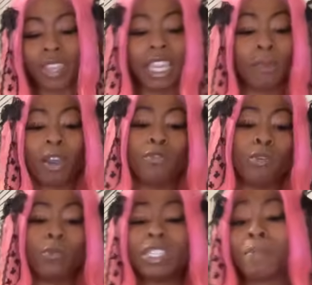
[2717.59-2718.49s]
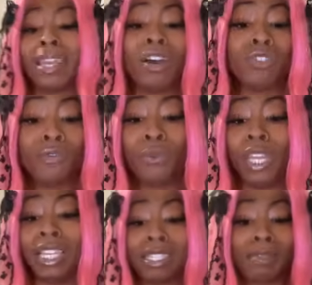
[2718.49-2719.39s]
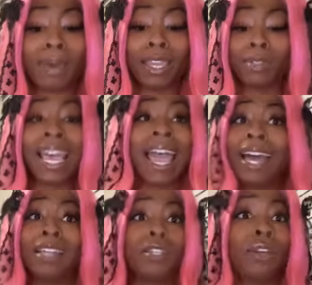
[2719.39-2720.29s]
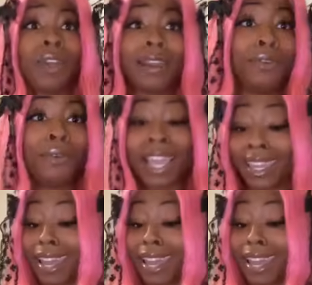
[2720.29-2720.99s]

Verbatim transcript: thinking about if you was with somebody else, if you did that to somebody else, how did you learn how to do that?